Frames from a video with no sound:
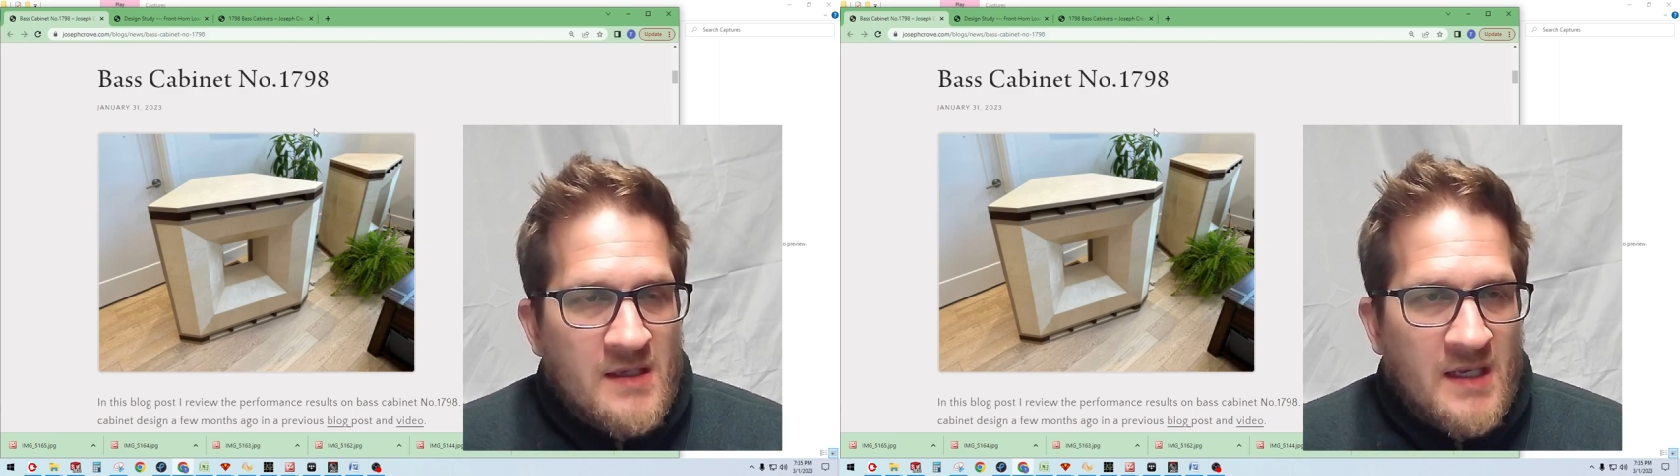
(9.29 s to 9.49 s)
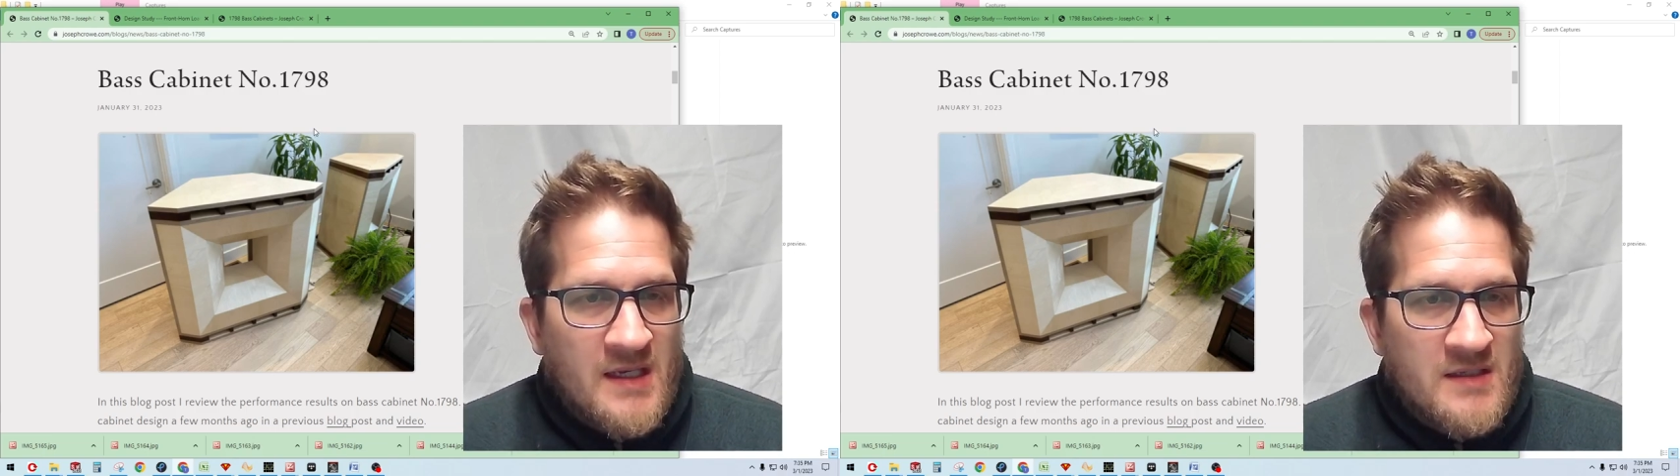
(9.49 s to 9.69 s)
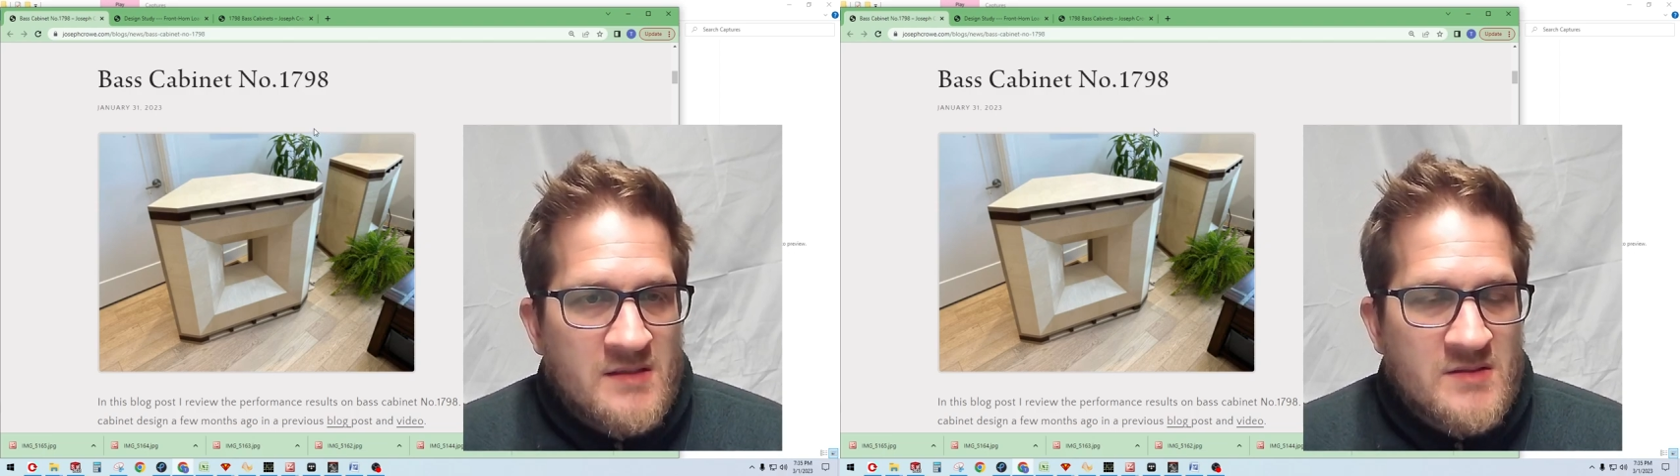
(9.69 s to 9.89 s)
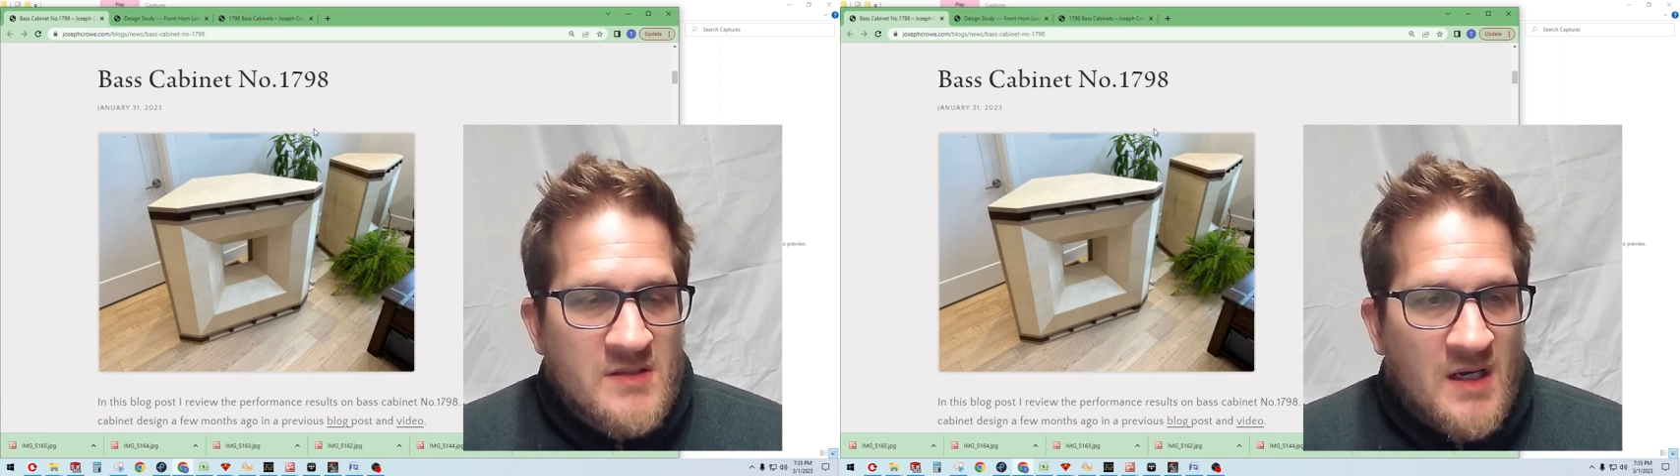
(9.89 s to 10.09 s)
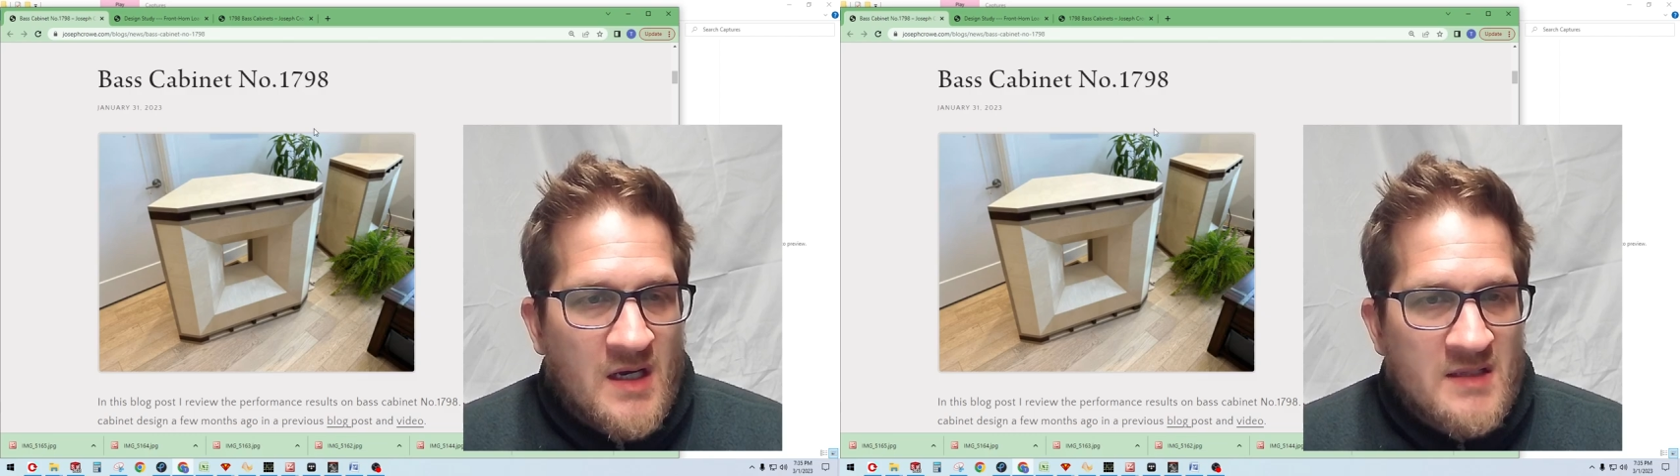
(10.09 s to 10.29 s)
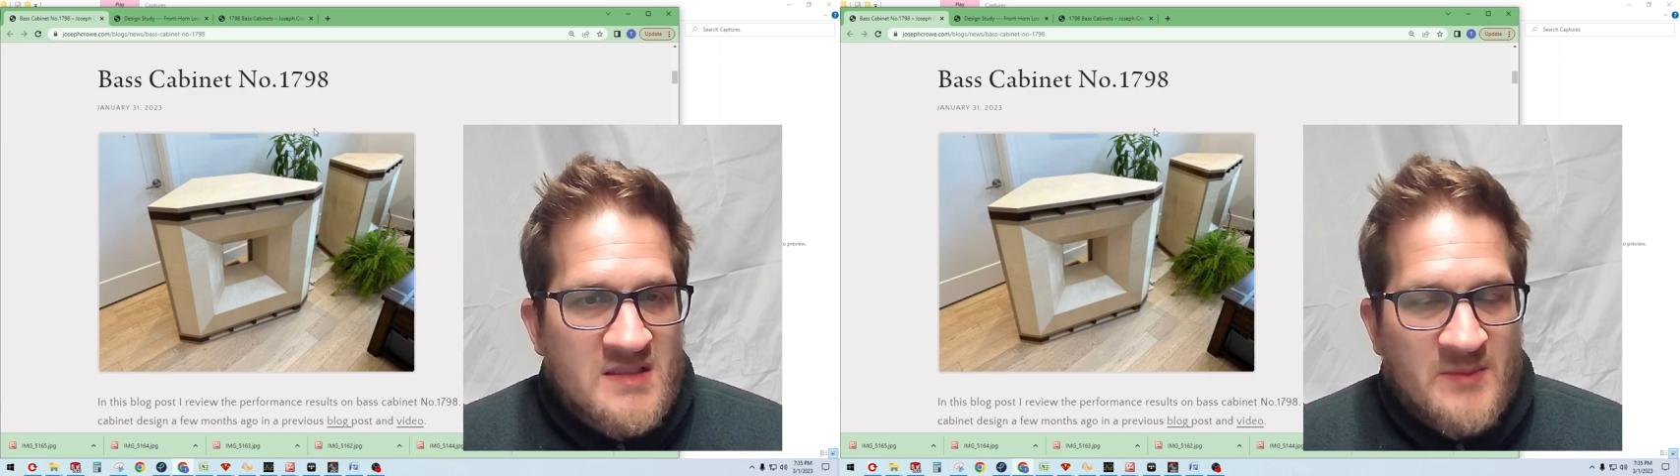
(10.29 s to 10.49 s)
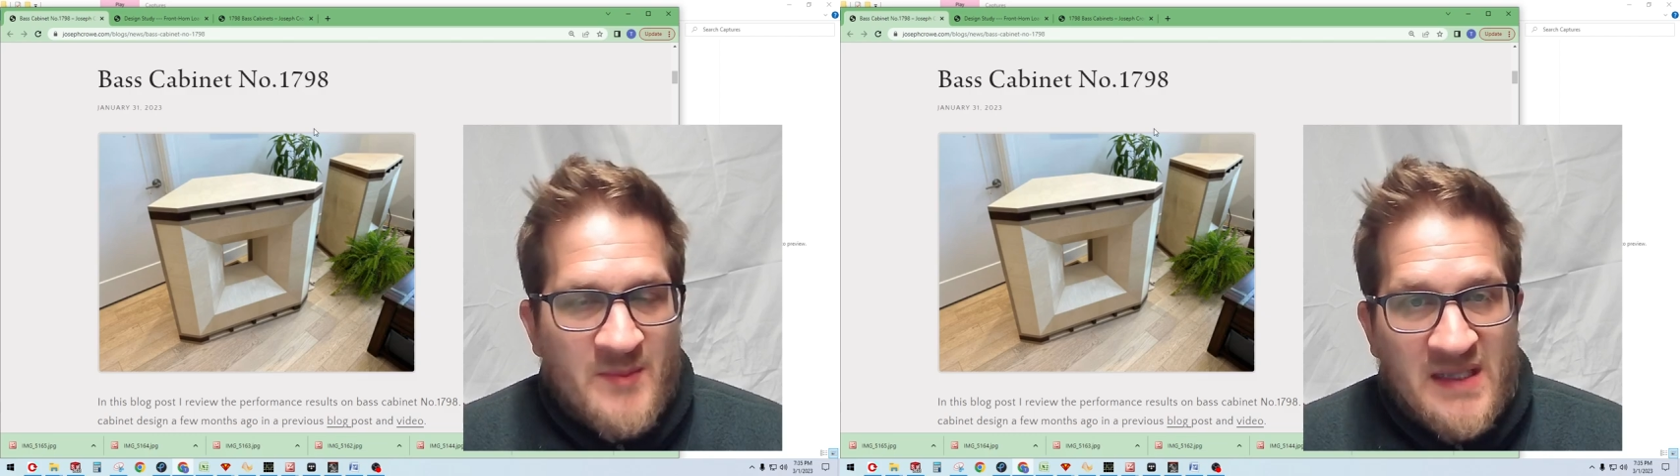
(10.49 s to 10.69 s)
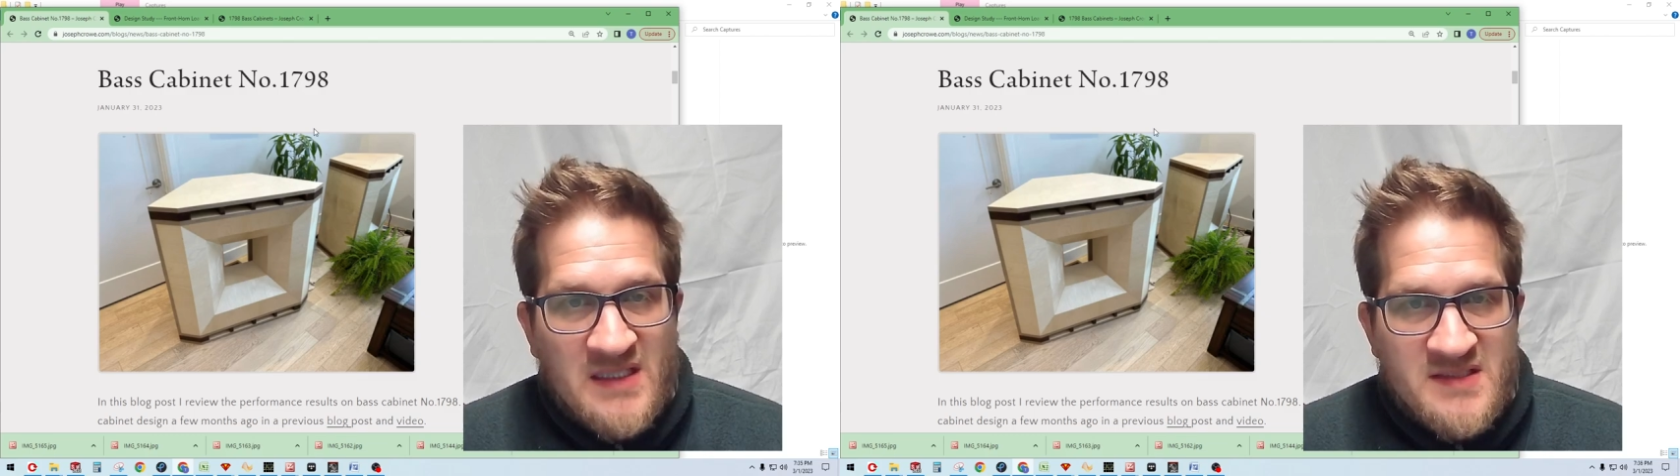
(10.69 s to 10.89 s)
and uh, some of
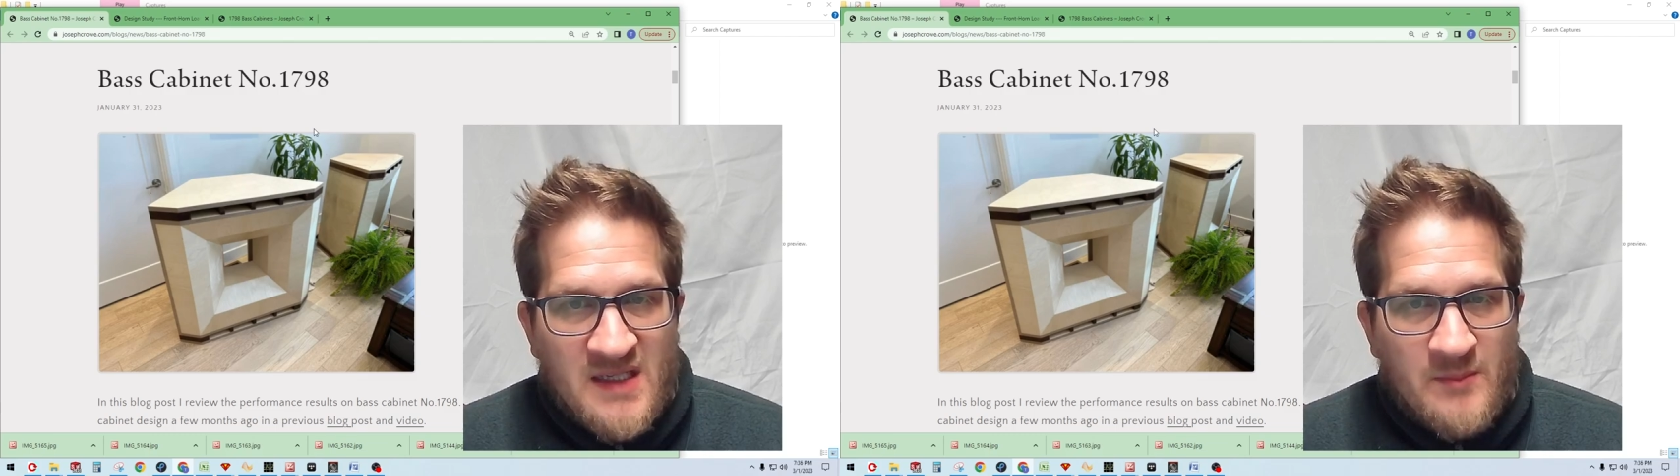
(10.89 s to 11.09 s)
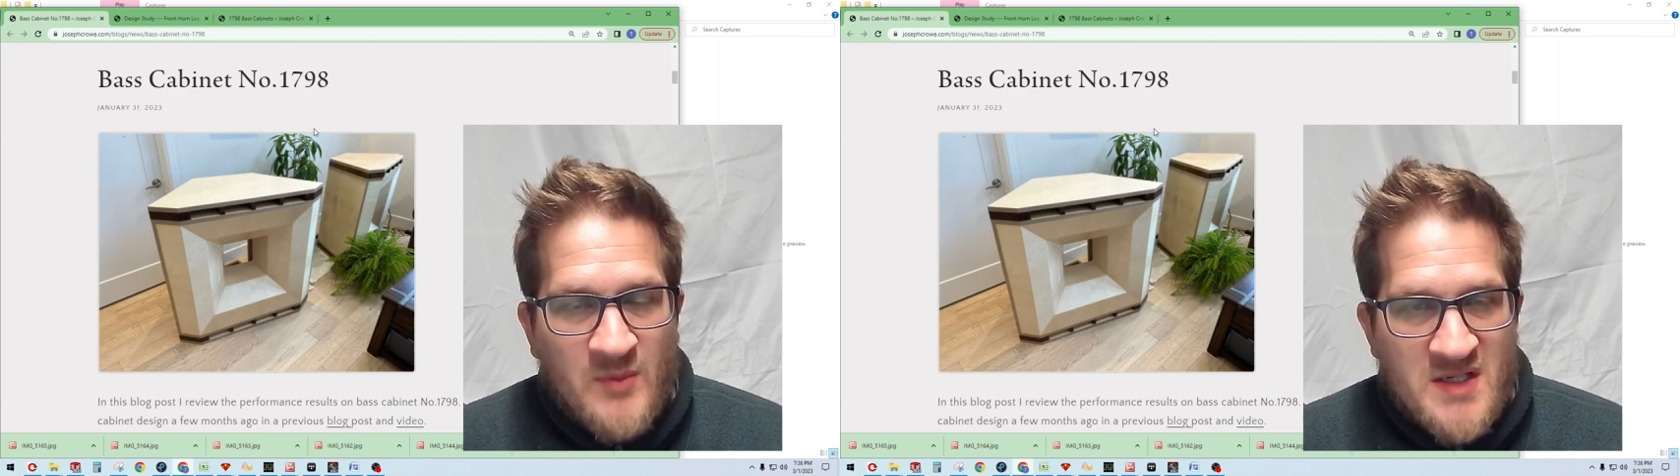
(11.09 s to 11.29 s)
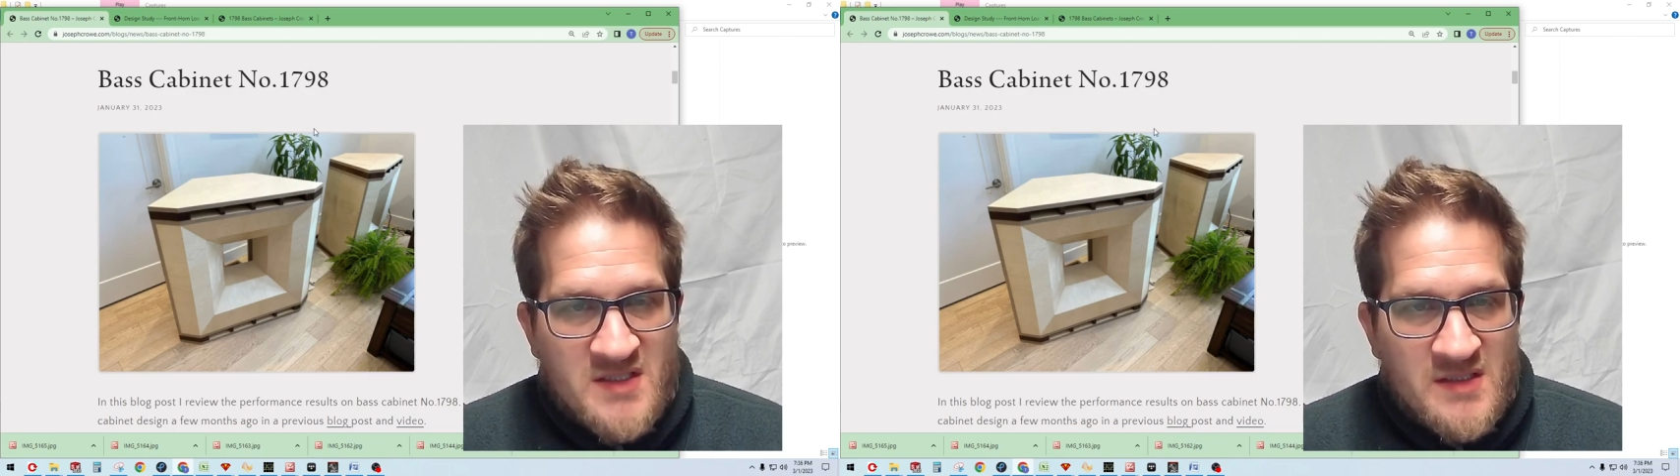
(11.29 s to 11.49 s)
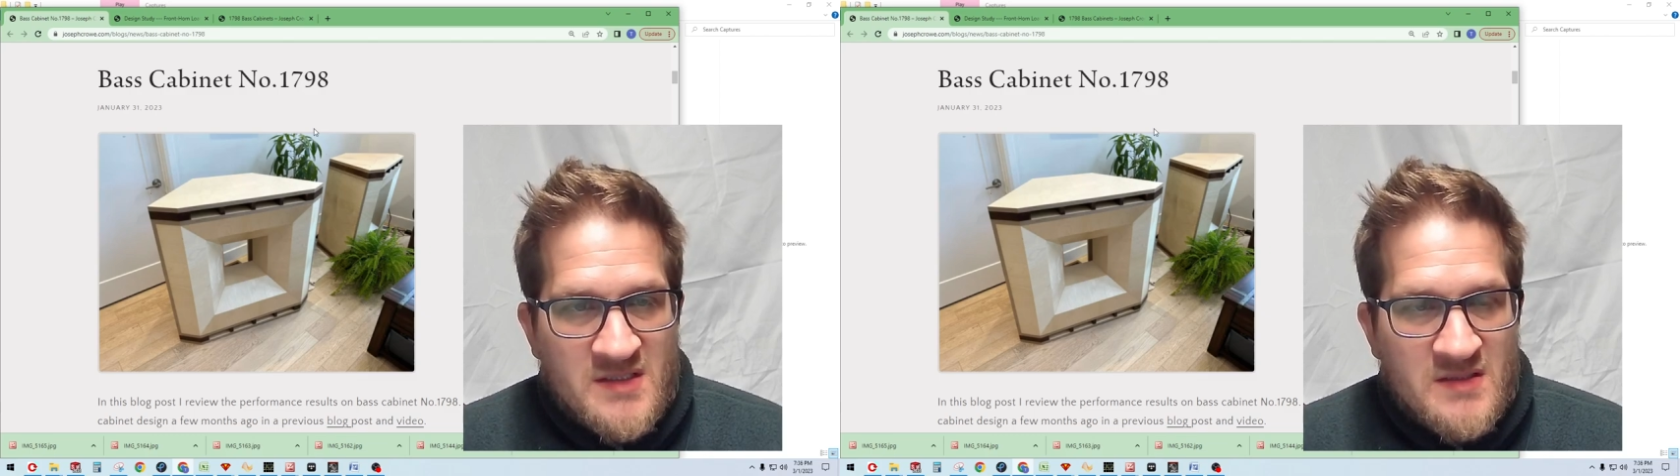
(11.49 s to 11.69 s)
my listening impressions.